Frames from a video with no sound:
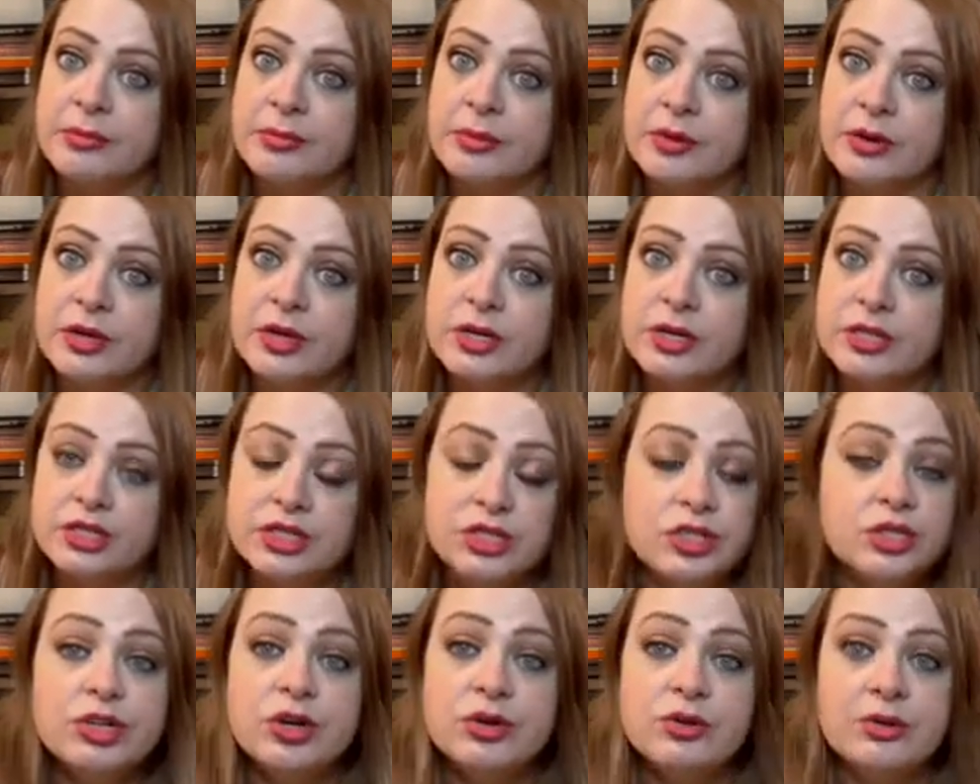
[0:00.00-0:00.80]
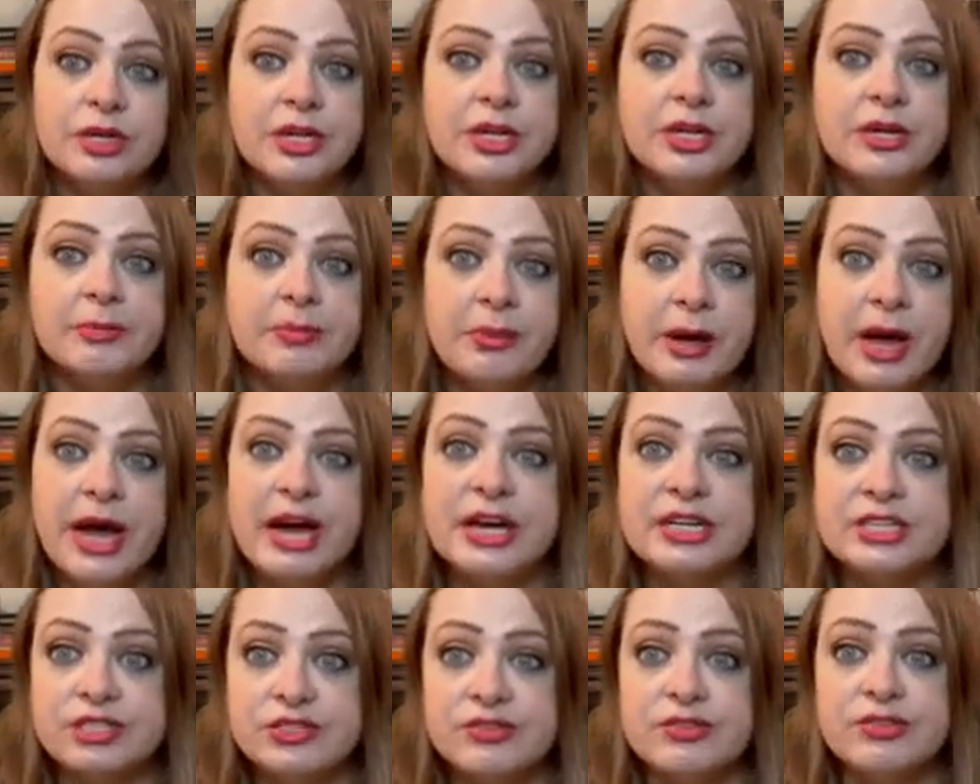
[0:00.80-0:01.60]
You don't get a
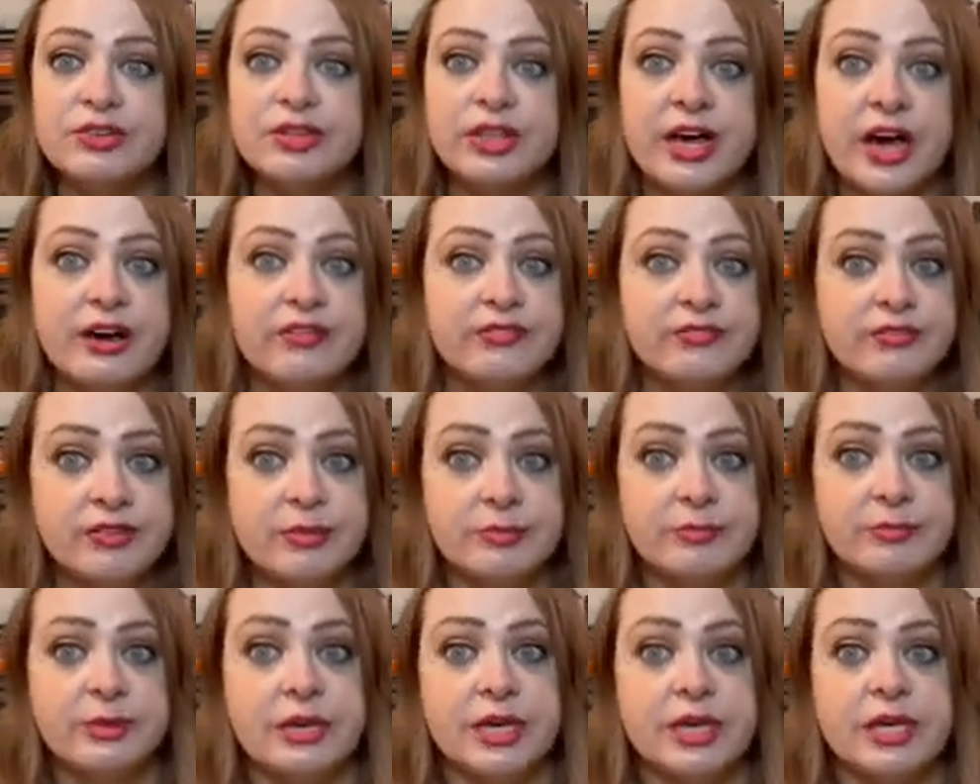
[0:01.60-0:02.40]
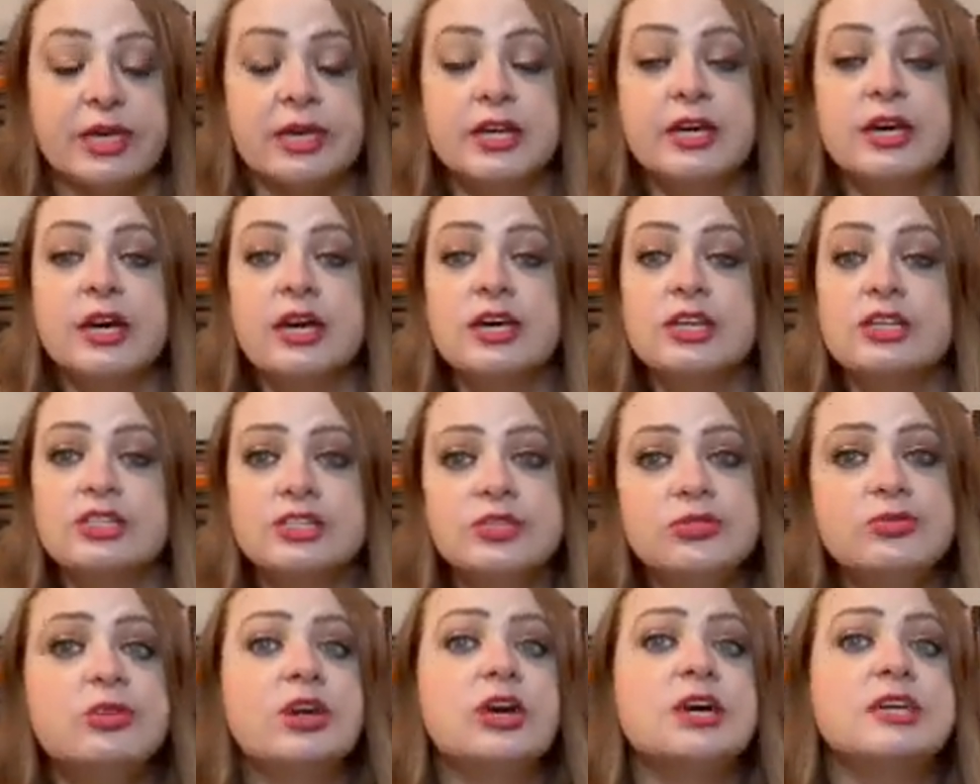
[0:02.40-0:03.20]
pass for that from me. Do
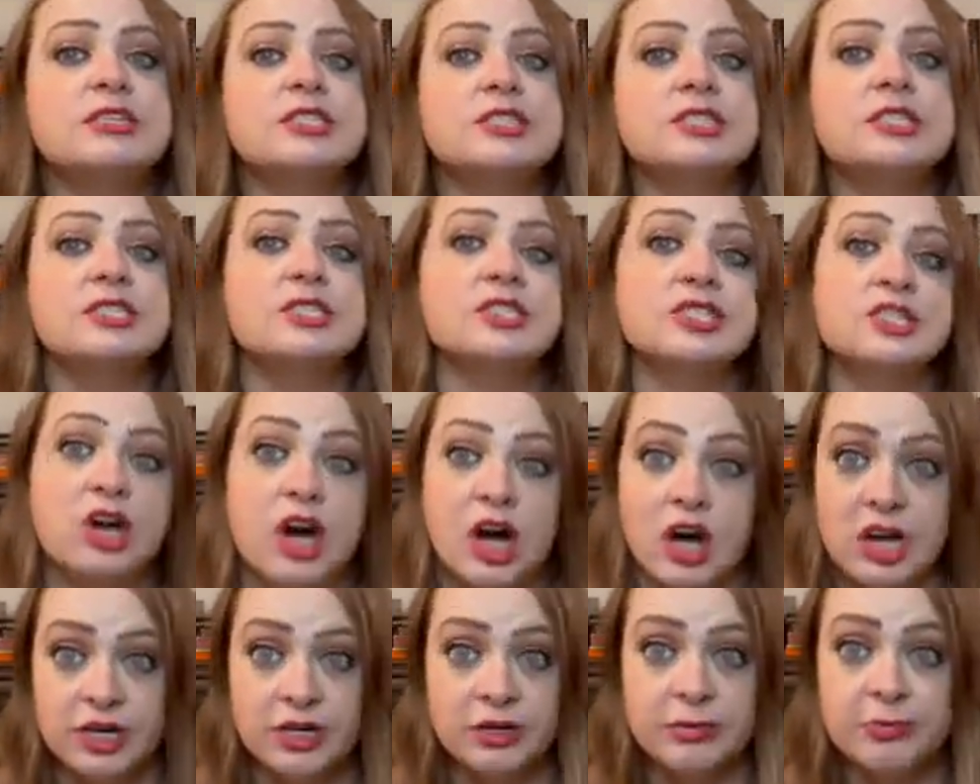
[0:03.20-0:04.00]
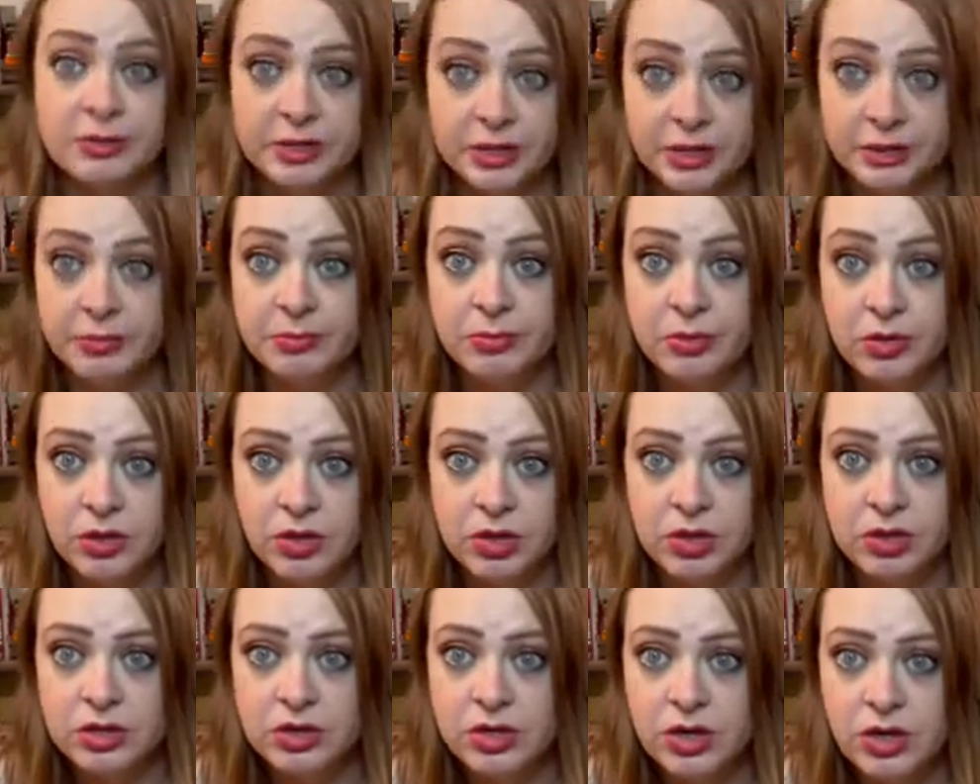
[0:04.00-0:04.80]
not stalk people,
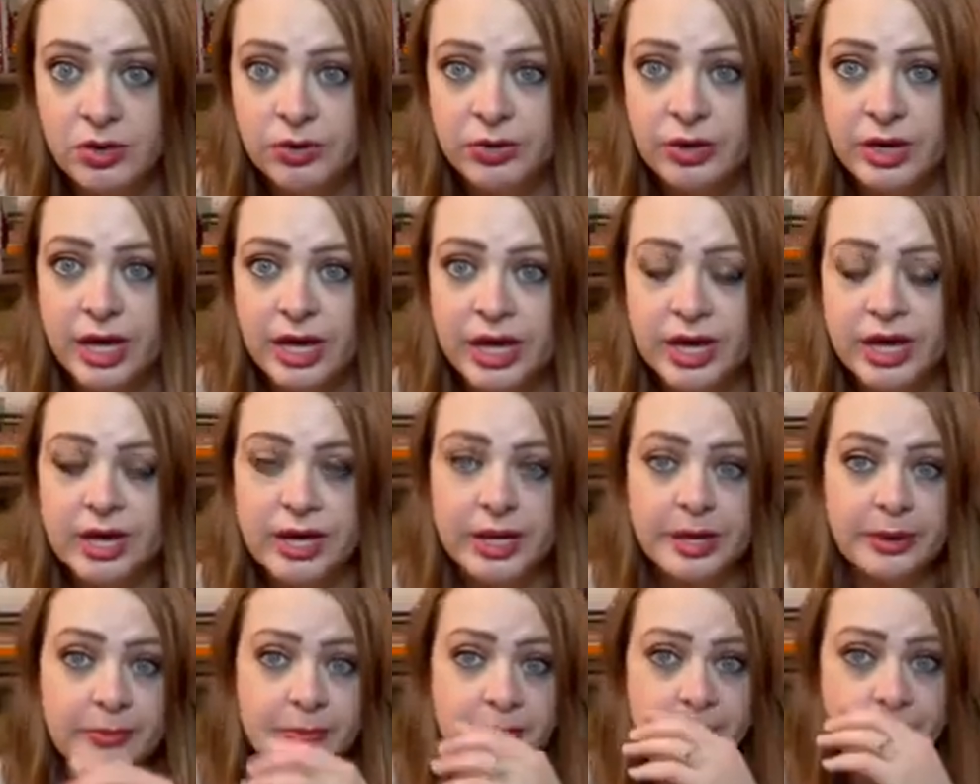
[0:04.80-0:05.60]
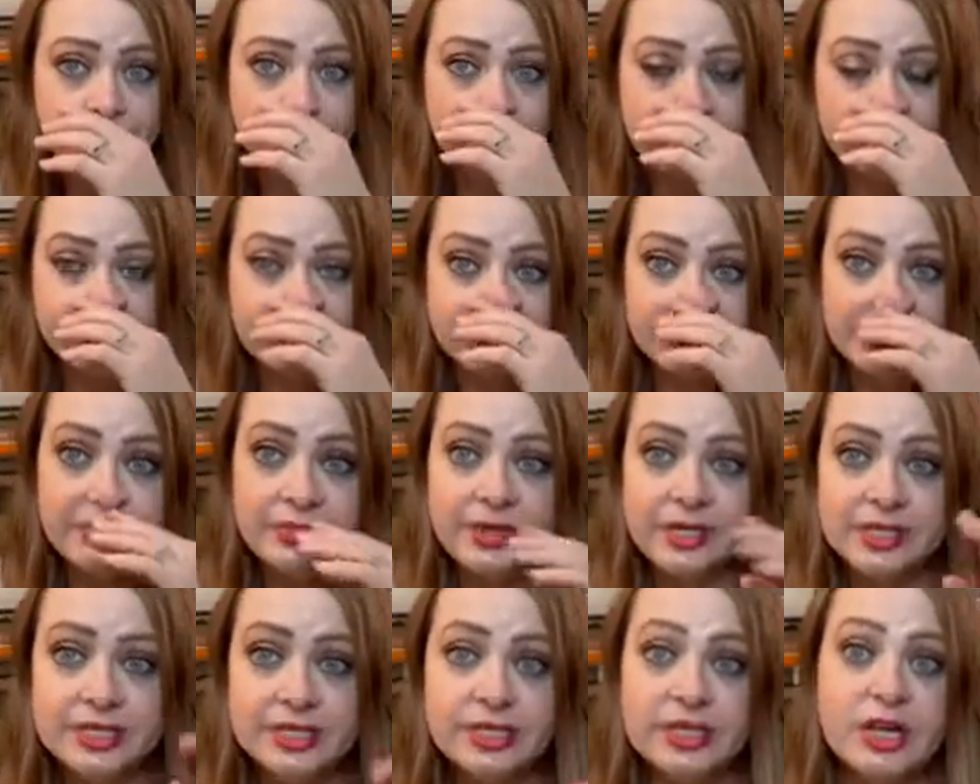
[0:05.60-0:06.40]
okay?
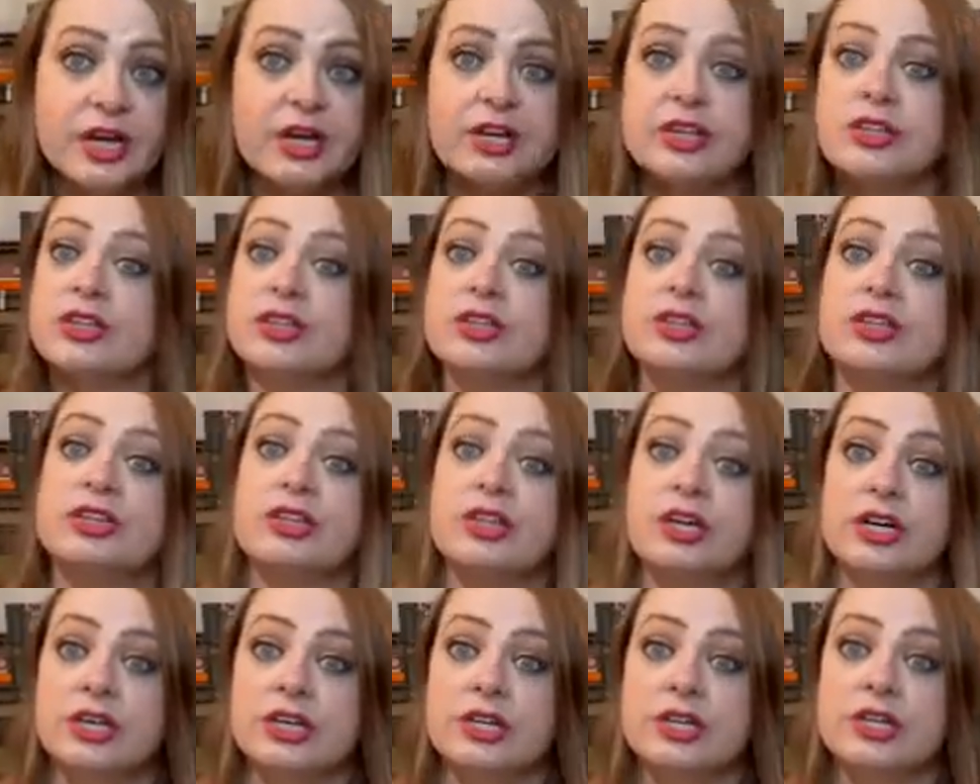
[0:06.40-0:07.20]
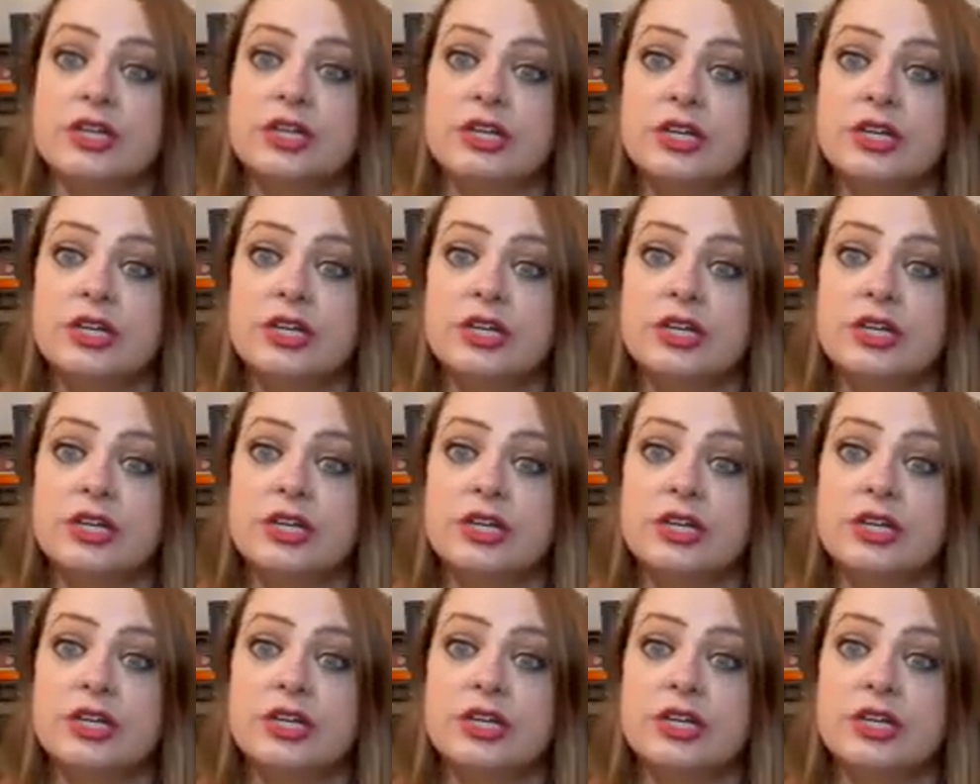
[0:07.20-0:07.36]
It's not a good look.